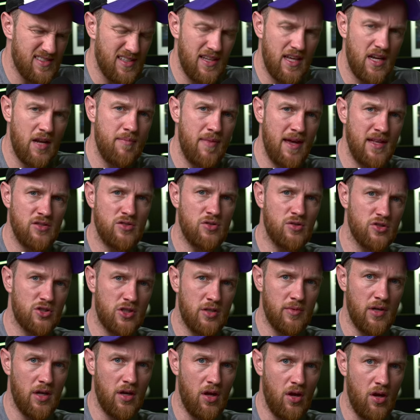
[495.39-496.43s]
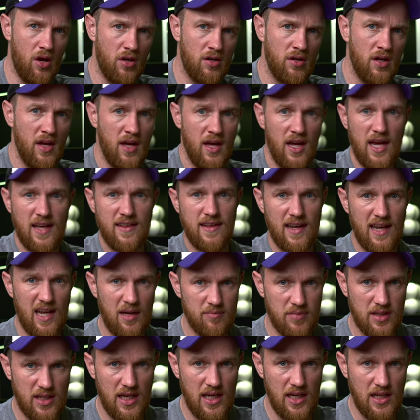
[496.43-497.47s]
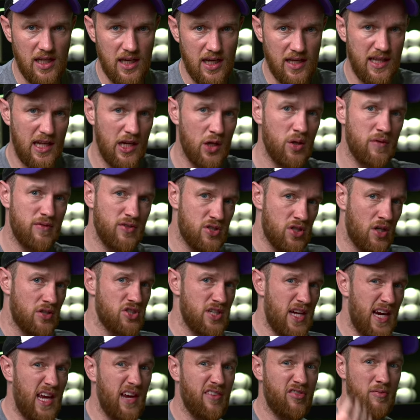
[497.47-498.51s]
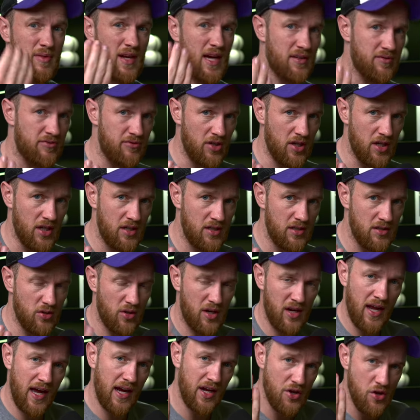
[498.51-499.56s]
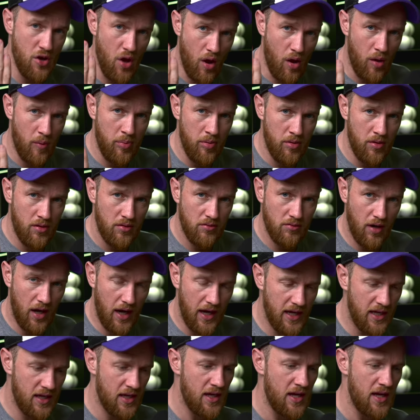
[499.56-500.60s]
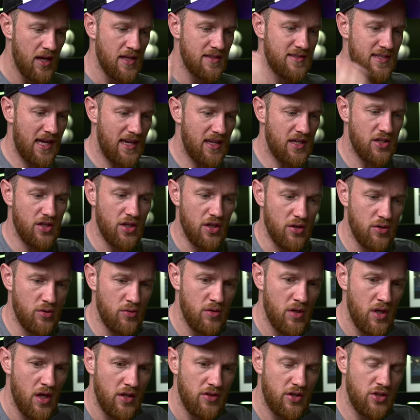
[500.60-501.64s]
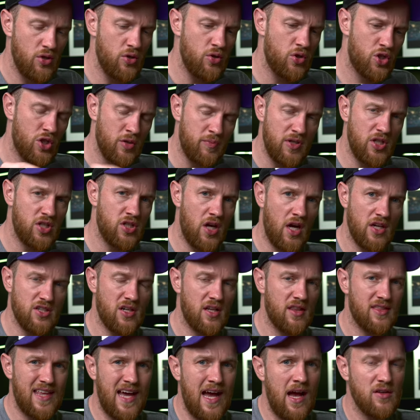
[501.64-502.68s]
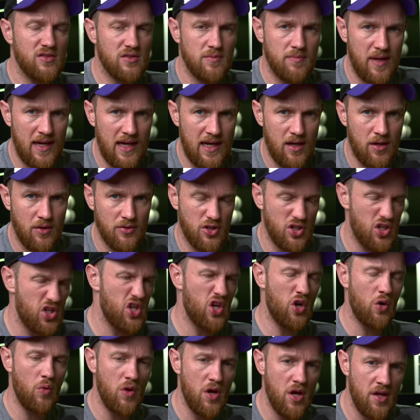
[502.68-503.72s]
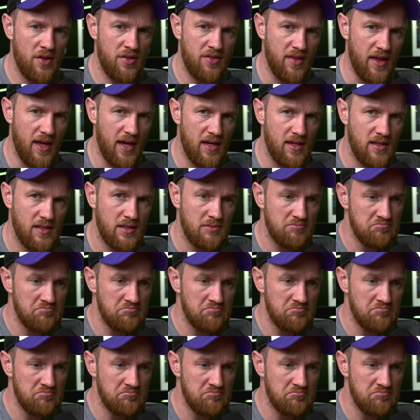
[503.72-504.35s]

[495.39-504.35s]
And then a mentor's coming along in their Lamborghini and the Louis Vuitton jacket from an advert, looking like a knob, right? Telling you that you should be charging £1,000 and that you're worth it.